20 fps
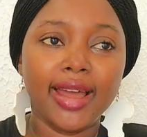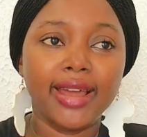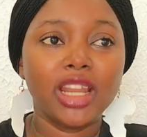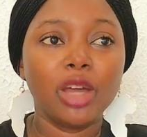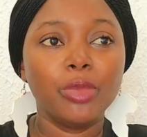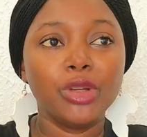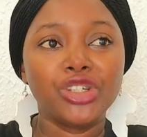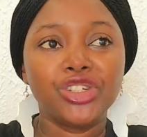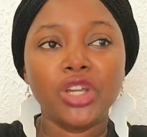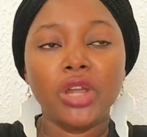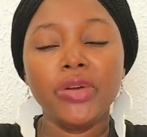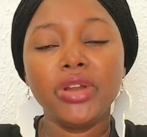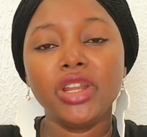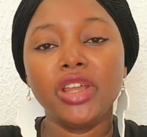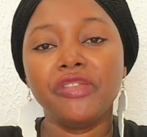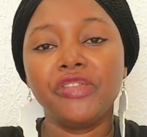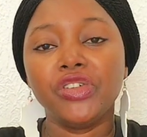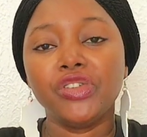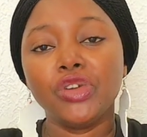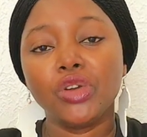there are a lot of
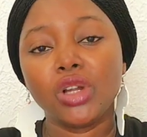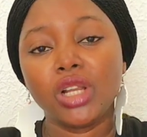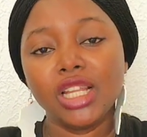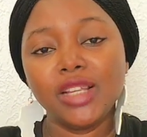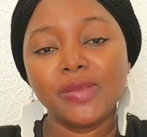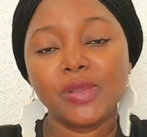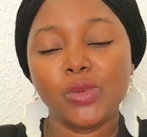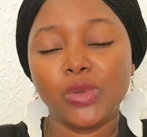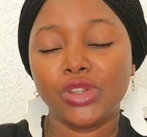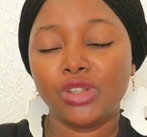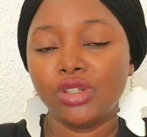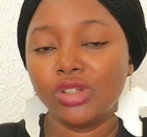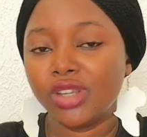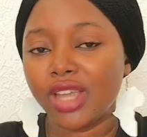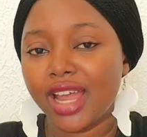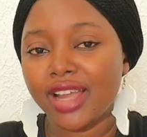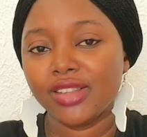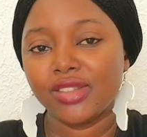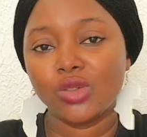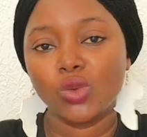countries you go to
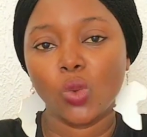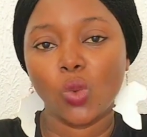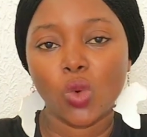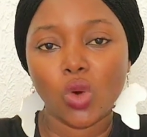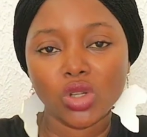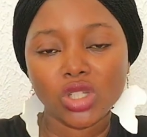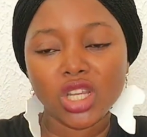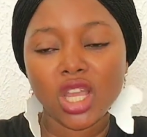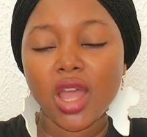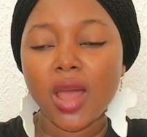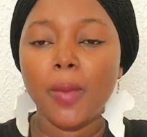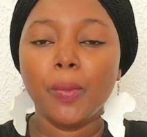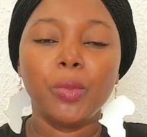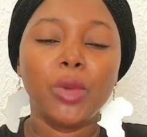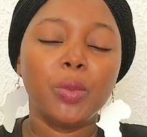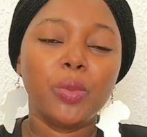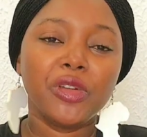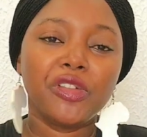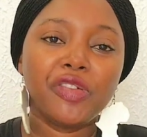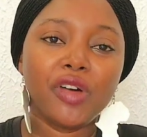today to get an health
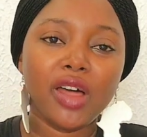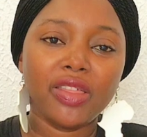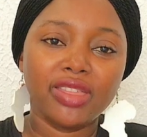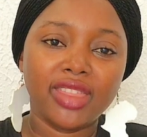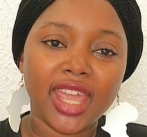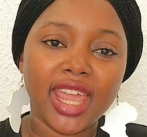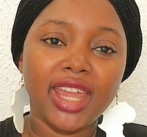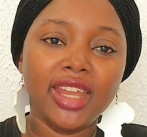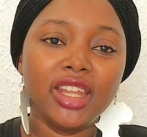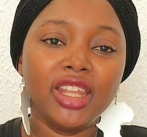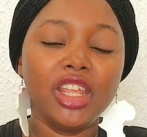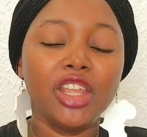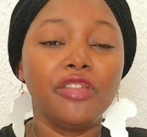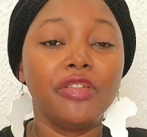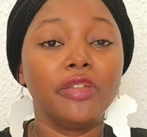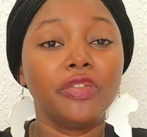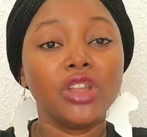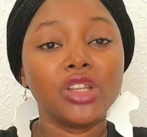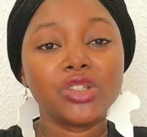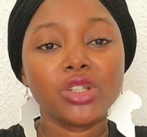insurance card is so
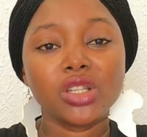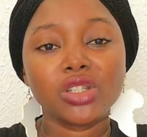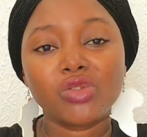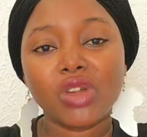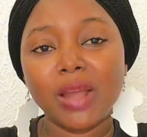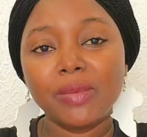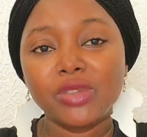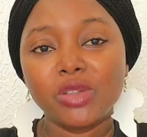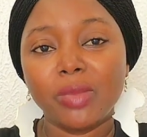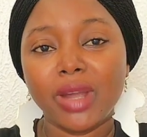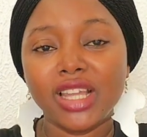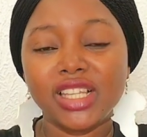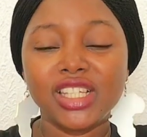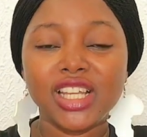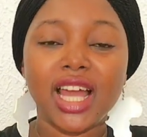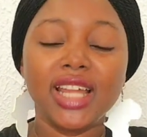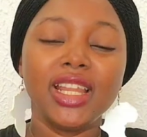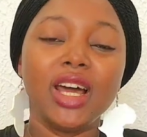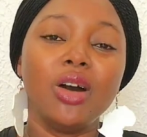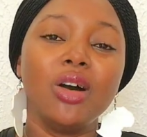difficult you pay some
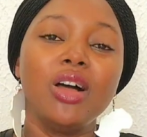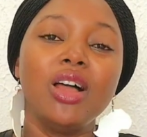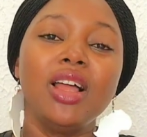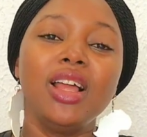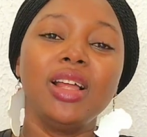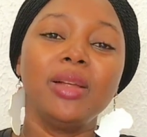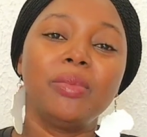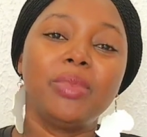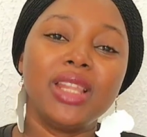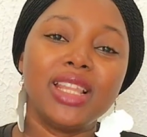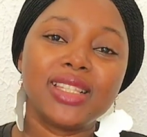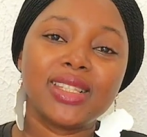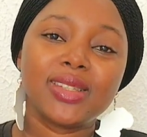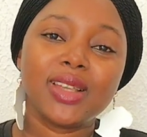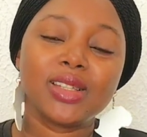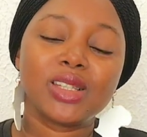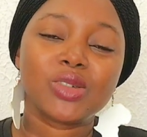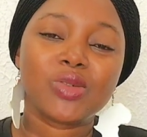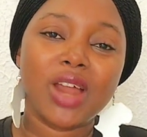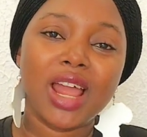amount of money
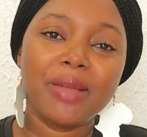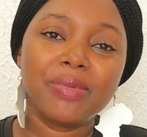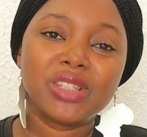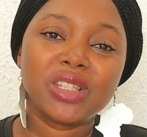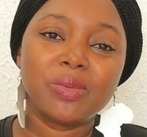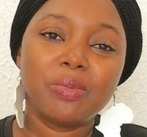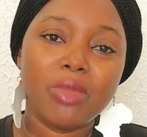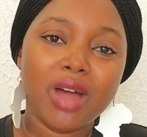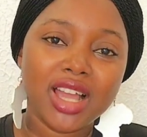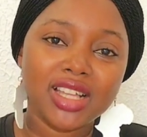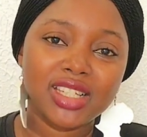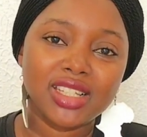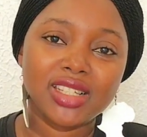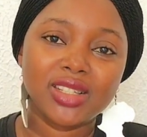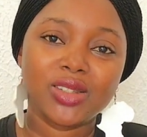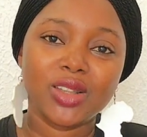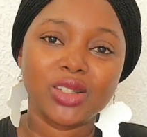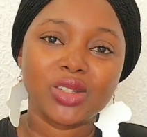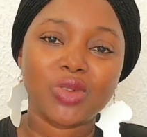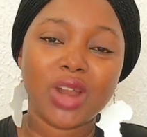to get this
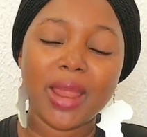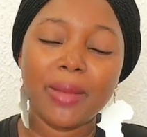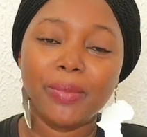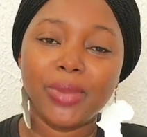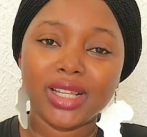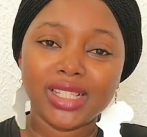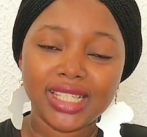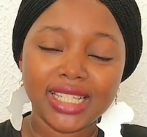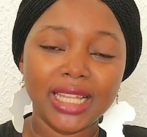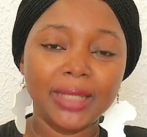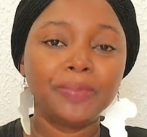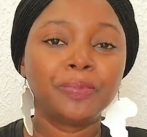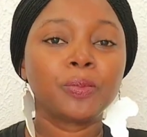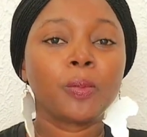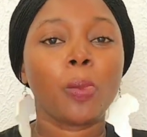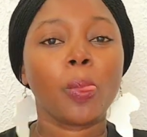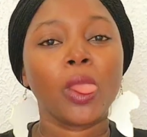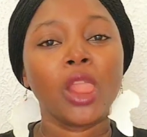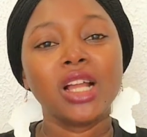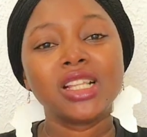health insurance card
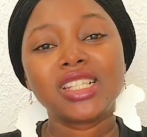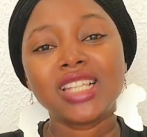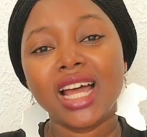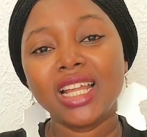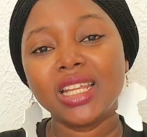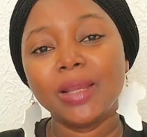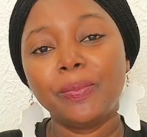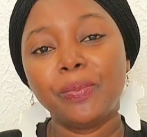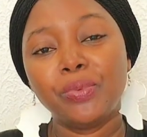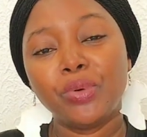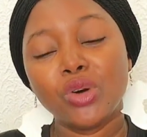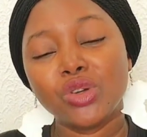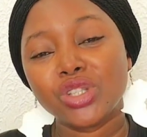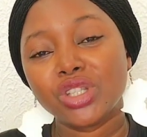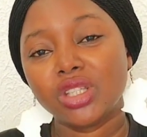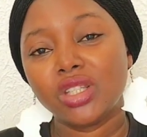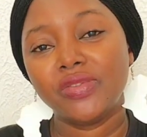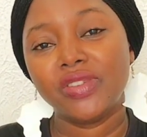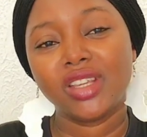and some countries you